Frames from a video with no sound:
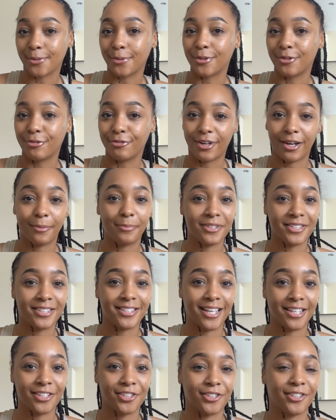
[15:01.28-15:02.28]
or the rabbit
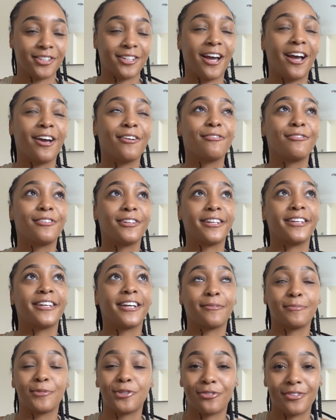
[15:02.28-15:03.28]
session? I really
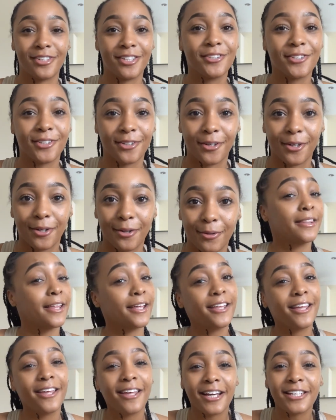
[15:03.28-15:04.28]
am intrigued to know.
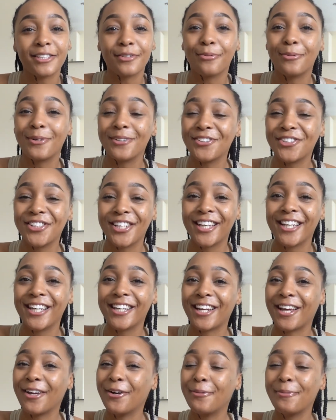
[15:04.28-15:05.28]
Thank you guys for
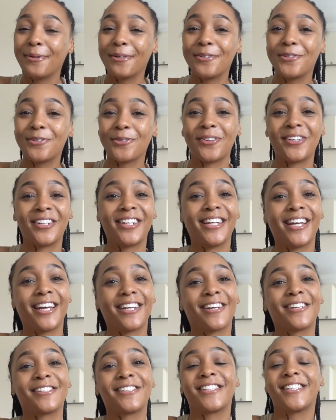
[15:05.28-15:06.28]
watching. I hope you enjoyed it,
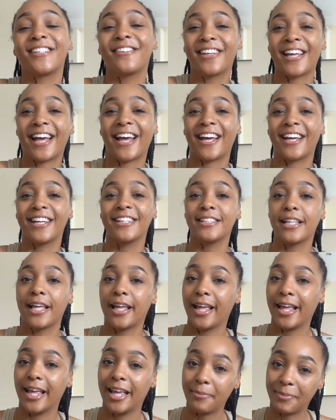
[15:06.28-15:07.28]
and I'll see you guys
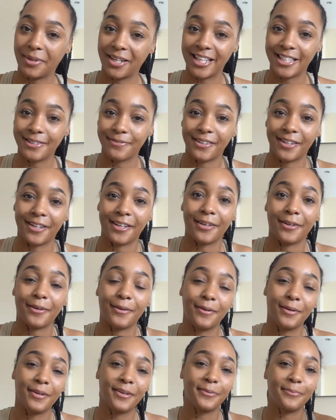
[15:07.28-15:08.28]
in my next video.
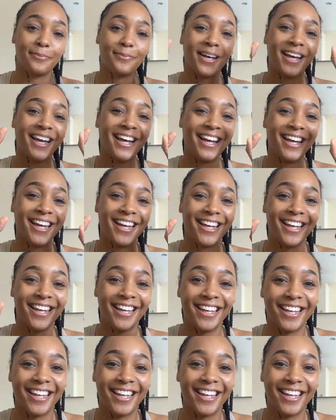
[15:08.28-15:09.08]
Bye.